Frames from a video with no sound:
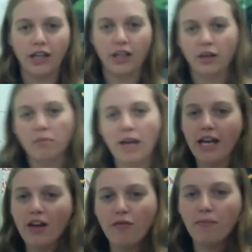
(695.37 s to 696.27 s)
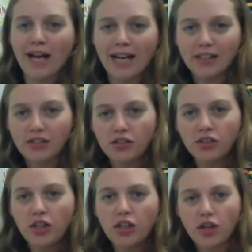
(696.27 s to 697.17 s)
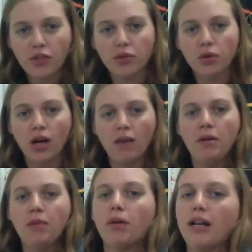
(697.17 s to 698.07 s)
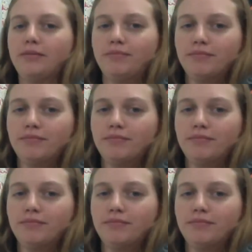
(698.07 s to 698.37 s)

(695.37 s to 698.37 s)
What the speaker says: may have passed through our membrane?